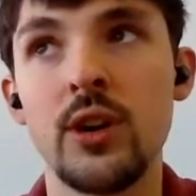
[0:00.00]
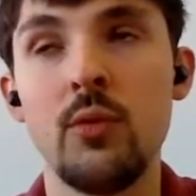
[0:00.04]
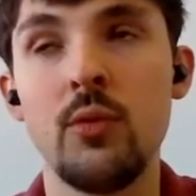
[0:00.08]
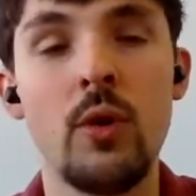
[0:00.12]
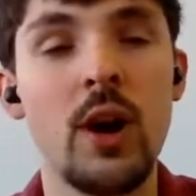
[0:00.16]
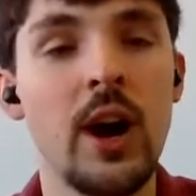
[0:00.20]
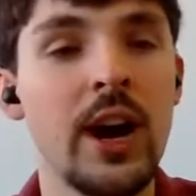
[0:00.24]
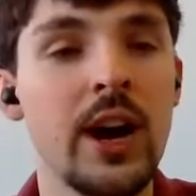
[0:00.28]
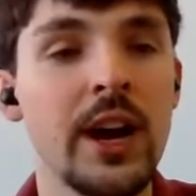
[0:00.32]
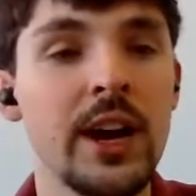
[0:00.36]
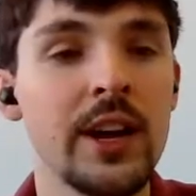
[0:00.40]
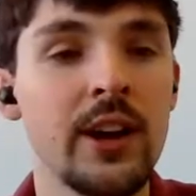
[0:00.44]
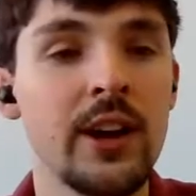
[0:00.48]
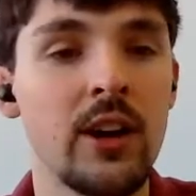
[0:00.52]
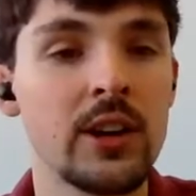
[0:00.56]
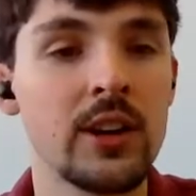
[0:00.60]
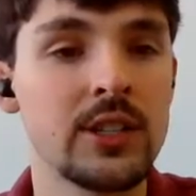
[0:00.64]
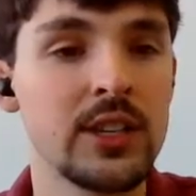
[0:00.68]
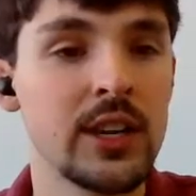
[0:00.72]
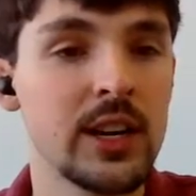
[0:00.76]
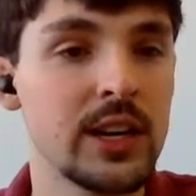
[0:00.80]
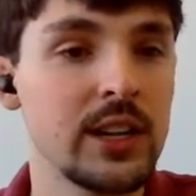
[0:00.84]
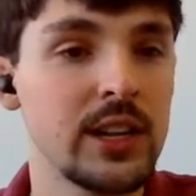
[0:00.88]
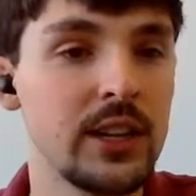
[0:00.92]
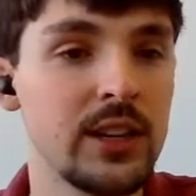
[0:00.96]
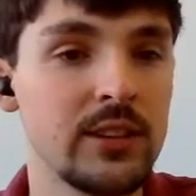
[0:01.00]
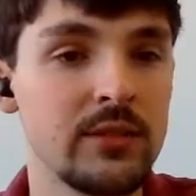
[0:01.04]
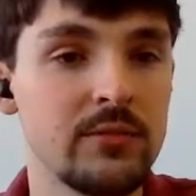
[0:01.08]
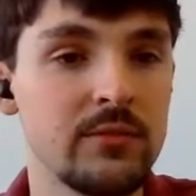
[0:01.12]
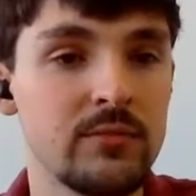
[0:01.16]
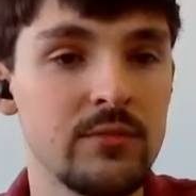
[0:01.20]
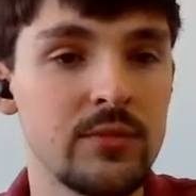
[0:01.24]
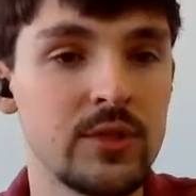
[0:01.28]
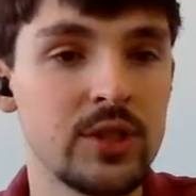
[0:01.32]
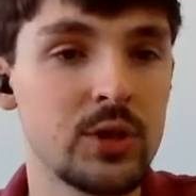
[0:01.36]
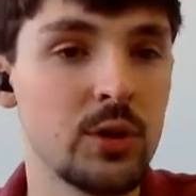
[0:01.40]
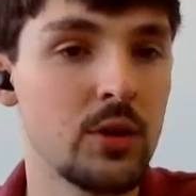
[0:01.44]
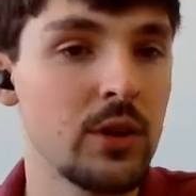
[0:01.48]
why Articulate
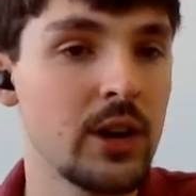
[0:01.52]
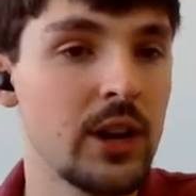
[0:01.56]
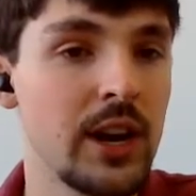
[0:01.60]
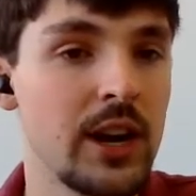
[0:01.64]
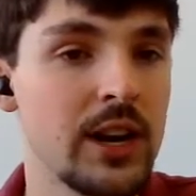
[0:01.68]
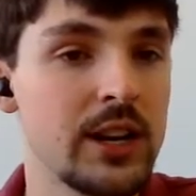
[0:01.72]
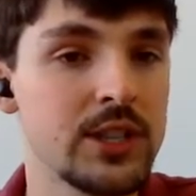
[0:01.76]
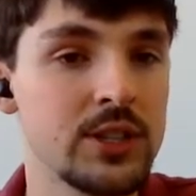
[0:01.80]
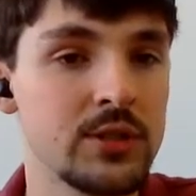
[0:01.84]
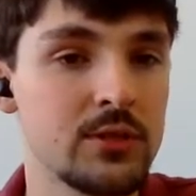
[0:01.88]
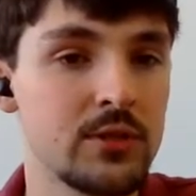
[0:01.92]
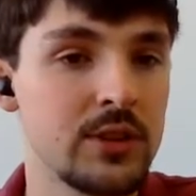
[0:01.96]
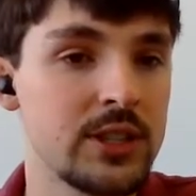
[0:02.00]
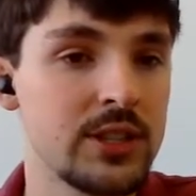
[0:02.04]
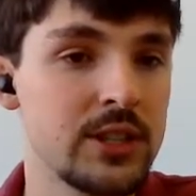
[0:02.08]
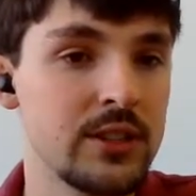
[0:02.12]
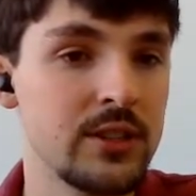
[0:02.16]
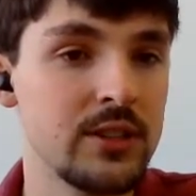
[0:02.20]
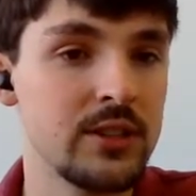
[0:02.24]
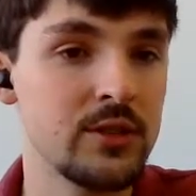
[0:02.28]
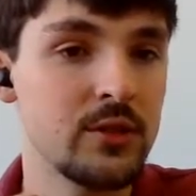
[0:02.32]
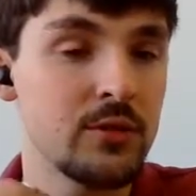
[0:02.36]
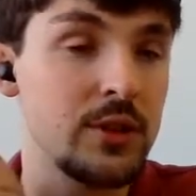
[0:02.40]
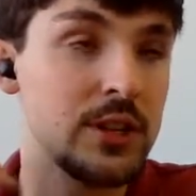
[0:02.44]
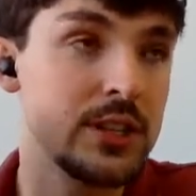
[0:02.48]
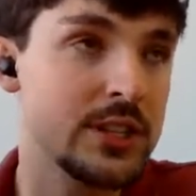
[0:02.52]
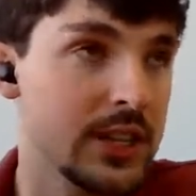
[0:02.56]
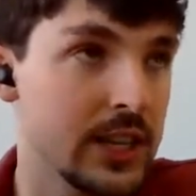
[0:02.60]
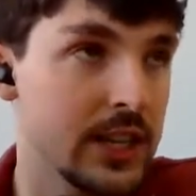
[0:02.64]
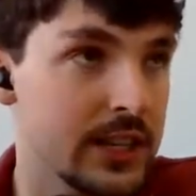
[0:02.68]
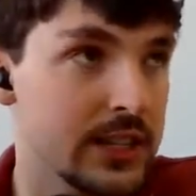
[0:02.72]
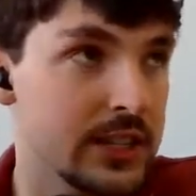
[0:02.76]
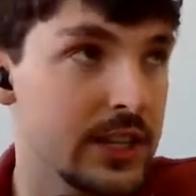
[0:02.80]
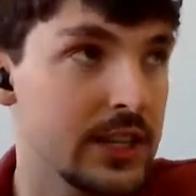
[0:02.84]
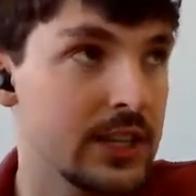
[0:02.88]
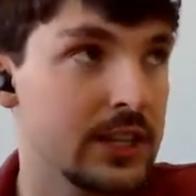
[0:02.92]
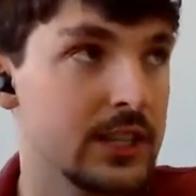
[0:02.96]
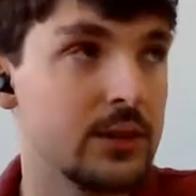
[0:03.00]
Storyline is
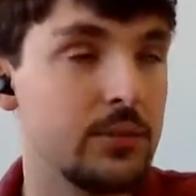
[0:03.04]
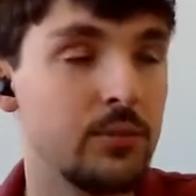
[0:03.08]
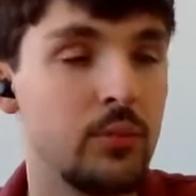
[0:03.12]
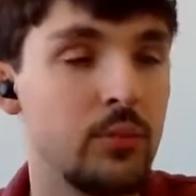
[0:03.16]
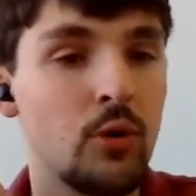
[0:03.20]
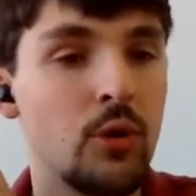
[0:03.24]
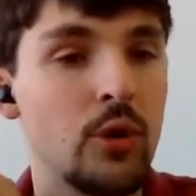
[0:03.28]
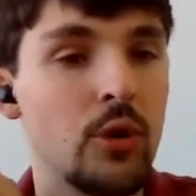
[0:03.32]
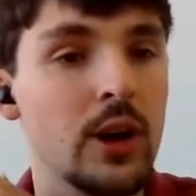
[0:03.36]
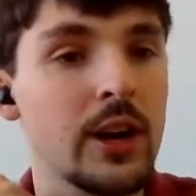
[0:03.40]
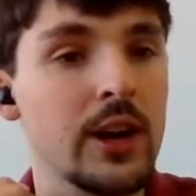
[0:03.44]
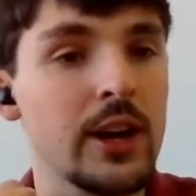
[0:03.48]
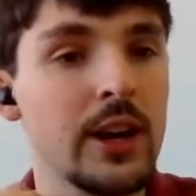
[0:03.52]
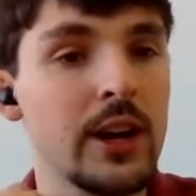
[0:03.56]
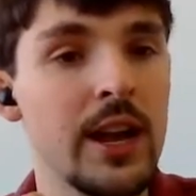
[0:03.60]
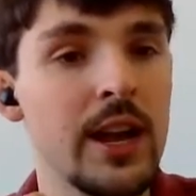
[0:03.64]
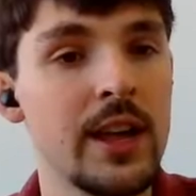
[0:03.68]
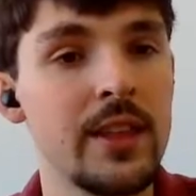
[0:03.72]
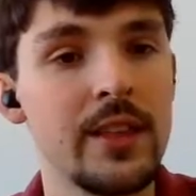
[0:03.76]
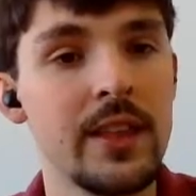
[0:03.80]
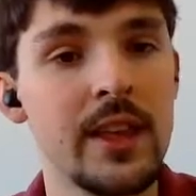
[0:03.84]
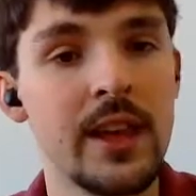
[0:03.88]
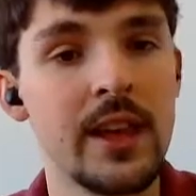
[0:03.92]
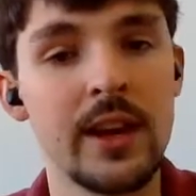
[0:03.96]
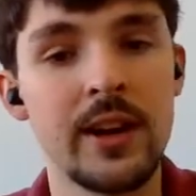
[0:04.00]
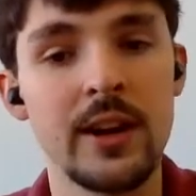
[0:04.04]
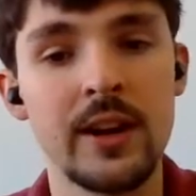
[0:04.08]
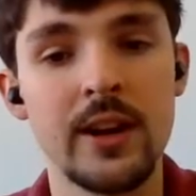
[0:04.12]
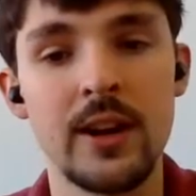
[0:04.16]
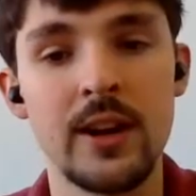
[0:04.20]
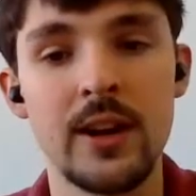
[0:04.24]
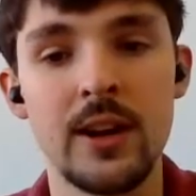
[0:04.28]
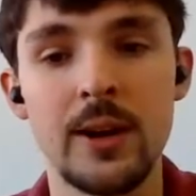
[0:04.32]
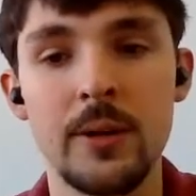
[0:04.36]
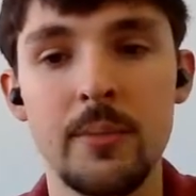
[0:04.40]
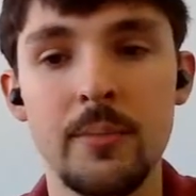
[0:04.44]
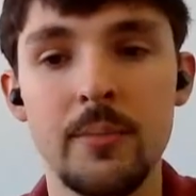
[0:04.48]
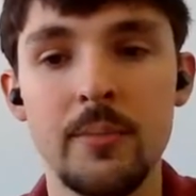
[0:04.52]
360 is important, and then
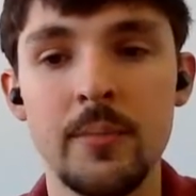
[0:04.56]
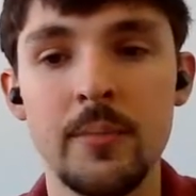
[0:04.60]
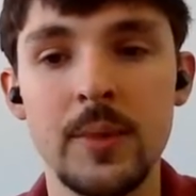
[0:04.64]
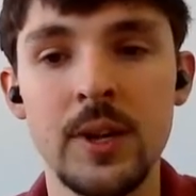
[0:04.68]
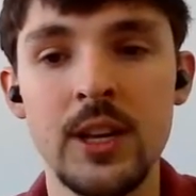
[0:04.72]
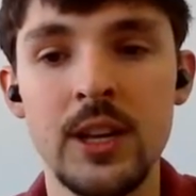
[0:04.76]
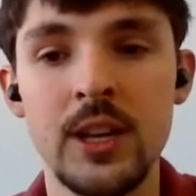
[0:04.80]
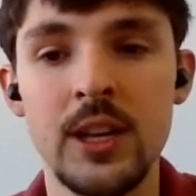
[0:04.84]
how